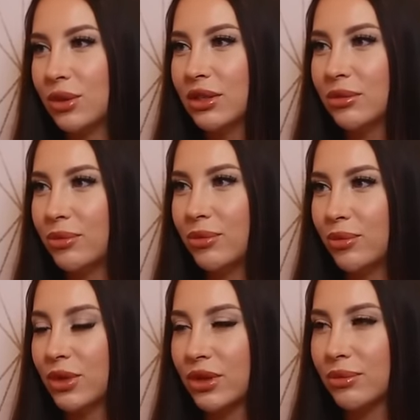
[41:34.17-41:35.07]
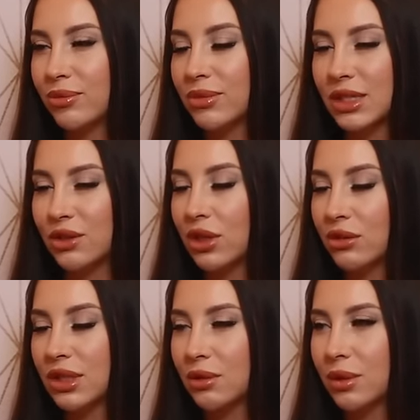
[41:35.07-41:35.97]
We're, we're still
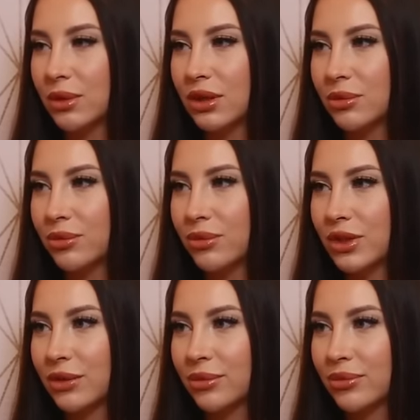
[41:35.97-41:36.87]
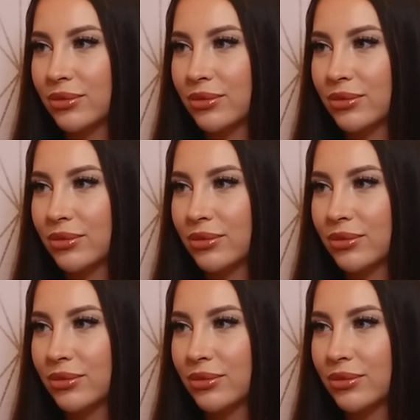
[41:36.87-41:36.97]
close like we were. Yeah.